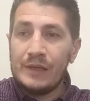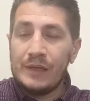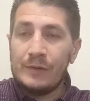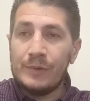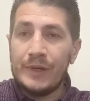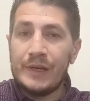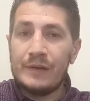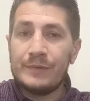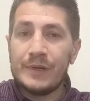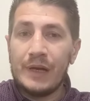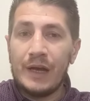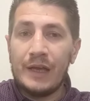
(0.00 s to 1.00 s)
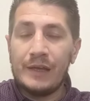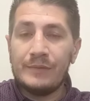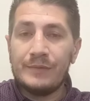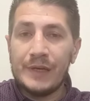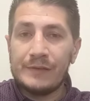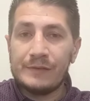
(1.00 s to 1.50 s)
whenever I
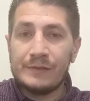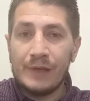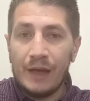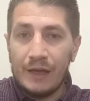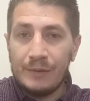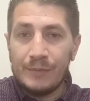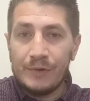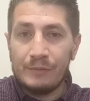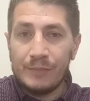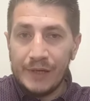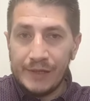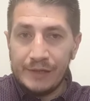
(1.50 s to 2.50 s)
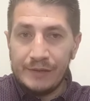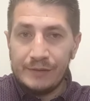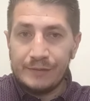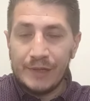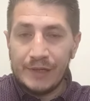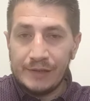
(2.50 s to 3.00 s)
invest time or money
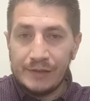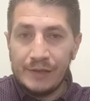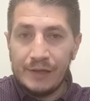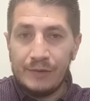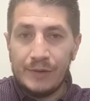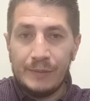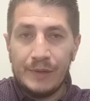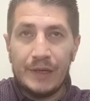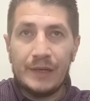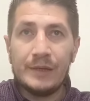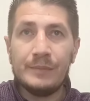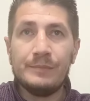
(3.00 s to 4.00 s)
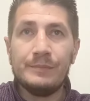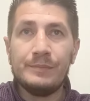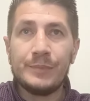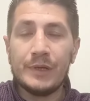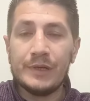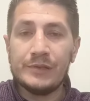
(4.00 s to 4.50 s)
right now in any
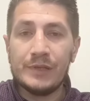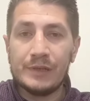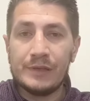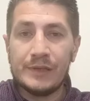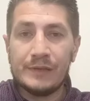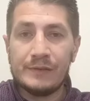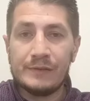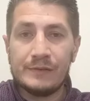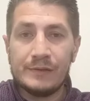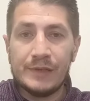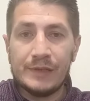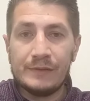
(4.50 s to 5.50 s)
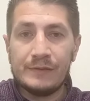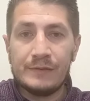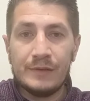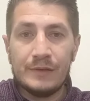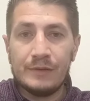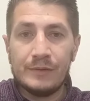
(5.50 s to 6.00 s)
project
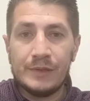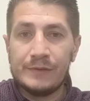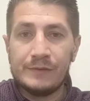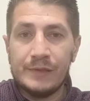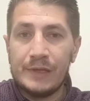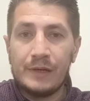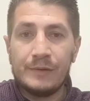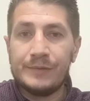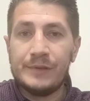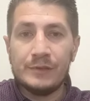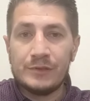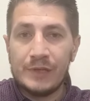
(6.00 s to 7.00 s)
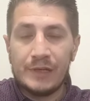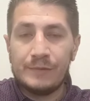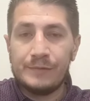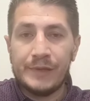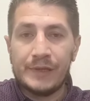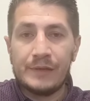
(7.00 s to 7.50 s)
that's not off the
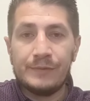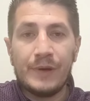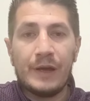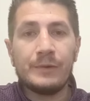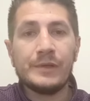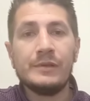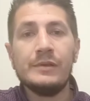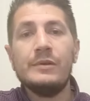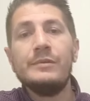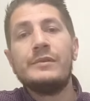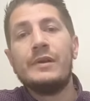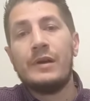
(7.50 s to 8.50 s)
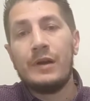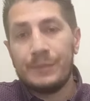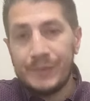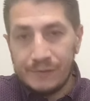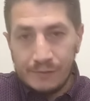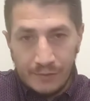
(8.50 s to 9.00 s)
shelf, like if I were to go into a
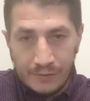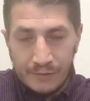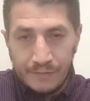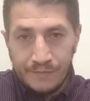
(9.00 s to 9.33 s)
hobby store